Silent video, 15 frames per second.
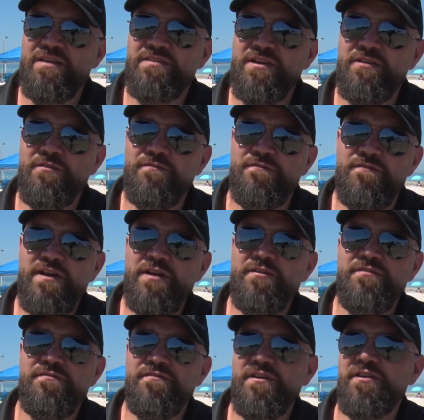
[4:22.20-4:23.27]
They're a
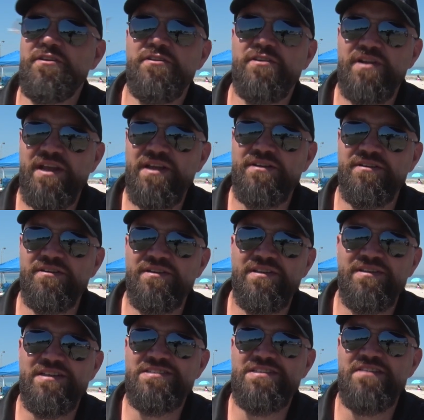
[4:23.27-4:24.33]
very, very good anchor
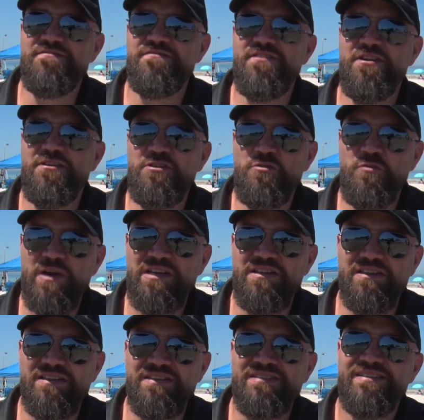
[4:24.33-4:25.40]
and they set very
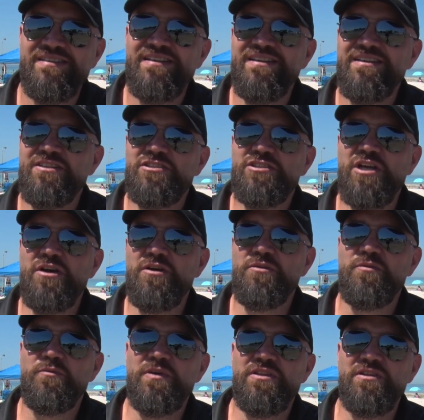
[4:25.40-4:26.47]
quickly. So
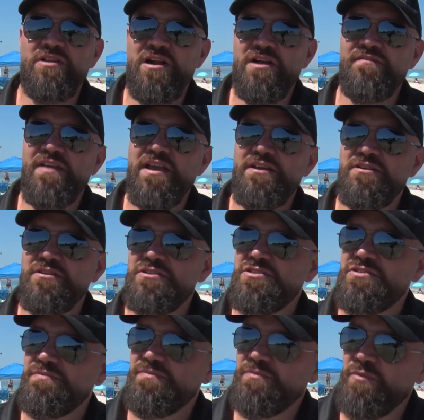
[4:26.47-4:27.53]
with a lot of
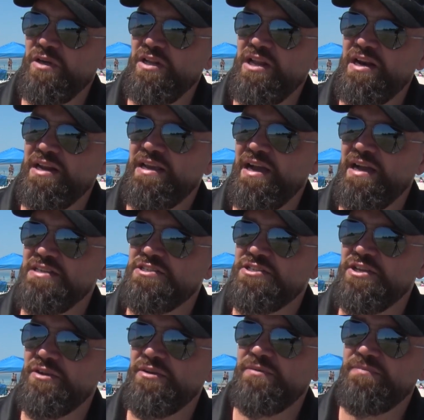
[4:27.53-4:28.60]
anchors, what a lot of guys
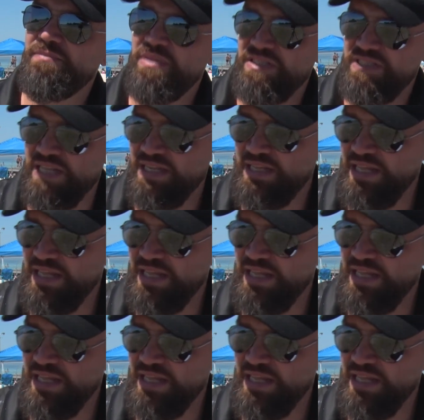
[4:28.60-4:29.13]
do is they